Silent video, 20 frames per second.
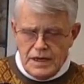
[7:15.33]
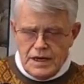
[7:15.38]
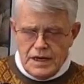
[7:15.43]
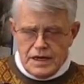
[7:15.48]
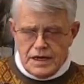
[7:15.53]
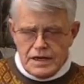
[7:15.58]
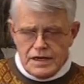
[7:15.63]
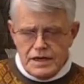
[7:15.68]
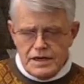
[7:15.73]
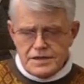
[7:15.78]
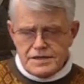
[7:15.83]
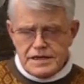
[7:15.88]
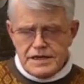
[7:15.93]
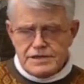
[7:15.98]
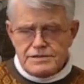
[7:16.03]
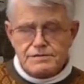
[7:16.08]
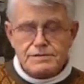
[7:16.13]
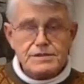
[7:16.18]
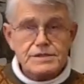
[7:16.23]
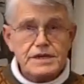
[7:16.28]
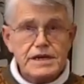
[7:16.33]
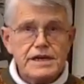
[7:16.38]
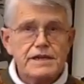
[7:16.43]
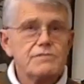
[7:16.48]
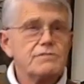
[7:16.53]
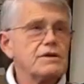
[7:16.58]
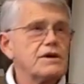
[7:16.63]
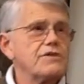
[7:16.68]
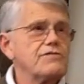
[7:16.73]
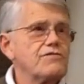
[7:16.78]
In contrast with
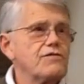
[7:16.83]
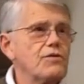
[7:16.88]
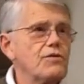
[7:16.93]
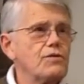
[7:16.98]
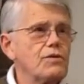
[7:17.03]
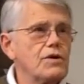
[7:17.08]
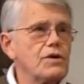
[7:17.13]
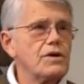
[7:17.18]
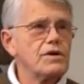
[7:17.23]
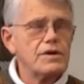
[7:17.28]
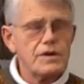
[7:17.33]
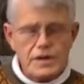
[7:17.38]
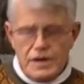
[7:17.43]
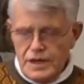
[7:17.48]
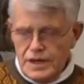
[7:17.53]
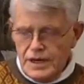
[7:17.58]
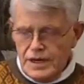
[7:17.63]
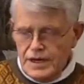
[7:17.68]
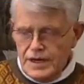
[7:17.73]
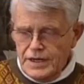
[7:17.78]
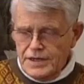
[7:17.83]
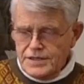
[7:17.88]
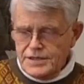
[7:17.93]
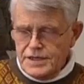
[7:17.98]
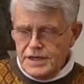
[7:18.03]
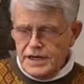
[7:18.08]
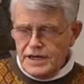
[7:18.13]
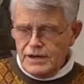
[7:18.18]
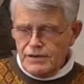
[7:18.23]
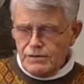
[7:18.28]
January 4,
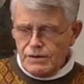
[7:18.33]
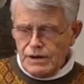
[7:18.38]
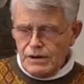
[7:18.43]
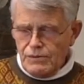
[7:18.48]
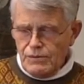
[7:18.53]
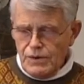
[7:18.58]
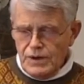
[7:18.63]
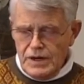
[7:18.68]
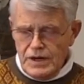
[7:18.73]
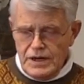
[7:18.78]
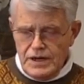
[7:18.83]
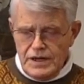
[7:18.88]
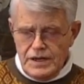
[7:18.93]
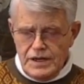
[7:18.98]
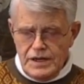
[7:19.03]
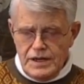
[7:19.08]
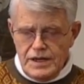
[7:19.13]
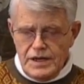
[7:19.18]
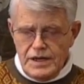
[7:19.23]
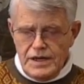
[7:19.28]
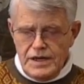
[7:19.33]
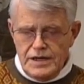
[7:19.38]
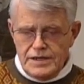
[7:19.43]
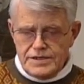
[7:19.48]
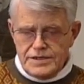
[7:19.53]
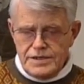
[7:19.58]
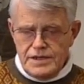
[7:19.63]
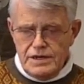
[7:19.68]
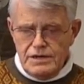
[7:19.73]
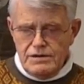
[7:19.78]
January 1
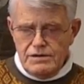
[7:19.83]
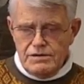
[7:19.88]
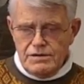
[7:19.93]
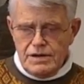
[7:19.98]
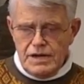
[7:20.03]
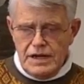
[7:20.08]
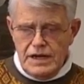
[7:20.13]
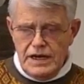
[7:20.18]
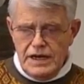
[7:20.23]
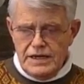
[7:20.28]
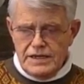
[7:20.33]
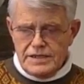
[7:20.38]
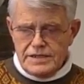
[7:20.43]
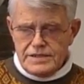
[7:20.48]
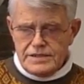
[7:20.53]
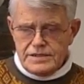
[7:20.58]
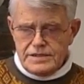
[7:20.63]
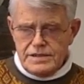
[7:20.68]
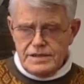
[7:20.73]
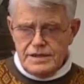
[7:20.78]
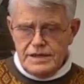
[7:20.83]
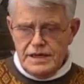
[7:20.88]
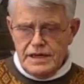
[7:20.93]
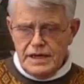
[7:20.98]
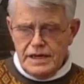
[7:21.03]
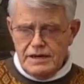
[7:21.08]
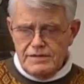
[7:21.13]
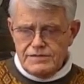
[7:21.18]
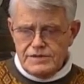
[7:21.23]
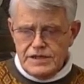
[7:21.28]
is known as the
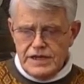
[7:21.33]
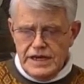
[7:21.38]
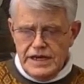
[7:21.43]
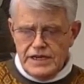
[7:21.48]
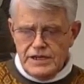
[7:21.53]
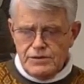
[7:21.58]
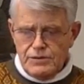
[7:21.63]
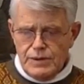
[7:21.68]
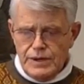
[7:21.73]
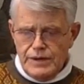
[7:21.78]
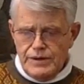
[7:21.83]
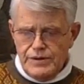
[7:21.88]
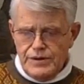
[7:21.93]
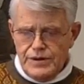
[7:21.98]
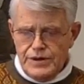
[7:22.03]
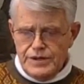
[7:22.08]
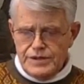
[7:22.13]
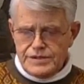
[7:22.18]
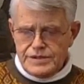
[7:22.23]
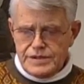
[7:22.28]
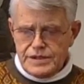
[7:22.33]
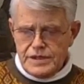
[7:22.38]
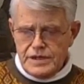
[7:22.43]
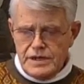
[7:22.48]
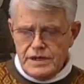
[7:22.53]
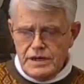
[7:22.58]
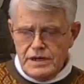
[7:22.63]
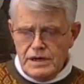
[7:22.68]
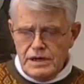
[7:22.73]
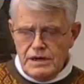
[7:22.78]
day of Januarius,
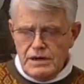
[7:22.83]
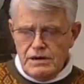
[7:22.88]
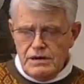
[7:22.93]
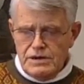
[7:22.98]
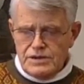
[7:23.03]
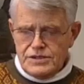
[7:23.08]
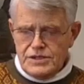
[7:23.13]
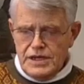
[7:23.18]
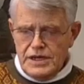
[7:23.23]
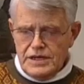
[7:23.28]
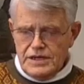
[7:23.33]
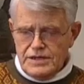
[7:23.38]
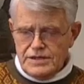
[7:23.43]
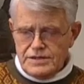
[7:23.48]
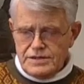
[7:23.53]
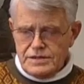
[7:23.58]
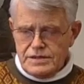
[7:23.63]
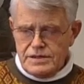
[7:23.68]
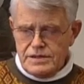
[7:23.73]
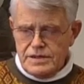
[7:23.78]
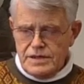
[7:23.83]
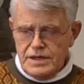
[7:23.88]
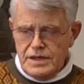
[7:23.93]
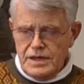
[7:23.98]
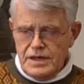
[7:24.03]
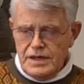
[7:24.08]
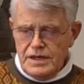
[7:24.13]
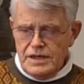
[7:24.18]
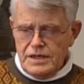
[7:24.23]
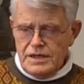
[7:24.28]
or Janus,
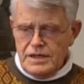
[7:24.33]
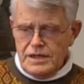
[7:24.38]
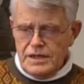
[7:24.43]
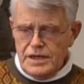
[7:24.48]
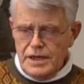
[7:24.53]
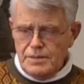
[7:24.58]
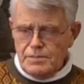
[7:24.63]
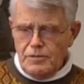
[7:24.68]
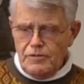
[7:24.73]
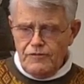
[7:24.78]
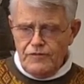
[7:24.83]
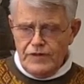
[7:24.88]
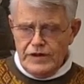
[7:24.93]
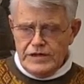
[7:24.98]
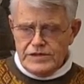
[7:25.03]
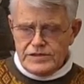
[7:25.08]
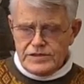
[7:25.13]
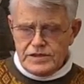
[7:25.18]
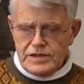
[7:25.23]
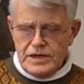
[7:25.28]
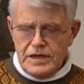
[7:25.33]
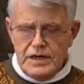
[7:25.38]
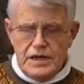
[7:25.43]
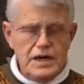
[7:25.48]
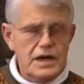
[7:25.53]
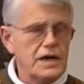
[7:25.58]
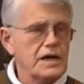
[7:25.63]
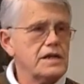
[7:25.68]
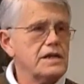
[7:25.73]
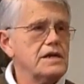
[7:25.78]
the double-faced
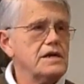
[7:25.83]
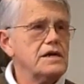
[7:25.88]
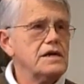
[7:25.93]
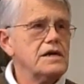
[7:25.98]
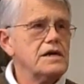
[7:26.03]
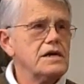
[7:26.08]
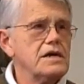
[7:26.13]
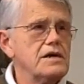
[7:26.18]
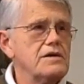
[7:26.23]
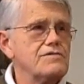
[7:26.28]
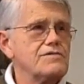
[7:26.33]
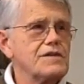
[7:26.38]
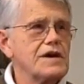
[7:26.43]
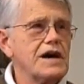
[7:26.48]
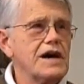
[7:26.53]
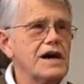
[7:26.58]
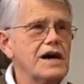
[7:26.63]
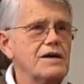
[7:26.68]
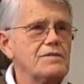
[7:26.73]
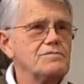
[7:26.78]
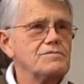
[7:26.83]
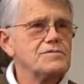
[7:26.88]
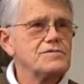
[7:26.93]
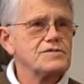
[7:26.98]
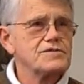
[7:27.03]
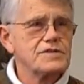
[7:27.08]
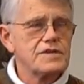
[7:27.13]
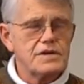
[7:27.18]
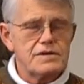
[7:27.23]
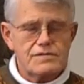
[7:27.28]
god of time
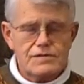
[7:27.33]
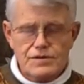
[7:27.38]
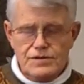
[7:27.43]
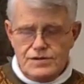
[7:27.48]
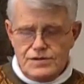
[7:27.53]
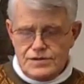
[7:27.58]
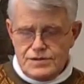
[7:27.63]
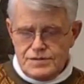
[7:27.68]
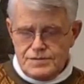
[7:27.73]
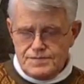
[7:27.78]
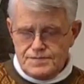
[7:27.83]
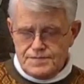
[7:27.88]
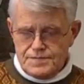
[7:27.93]
servers.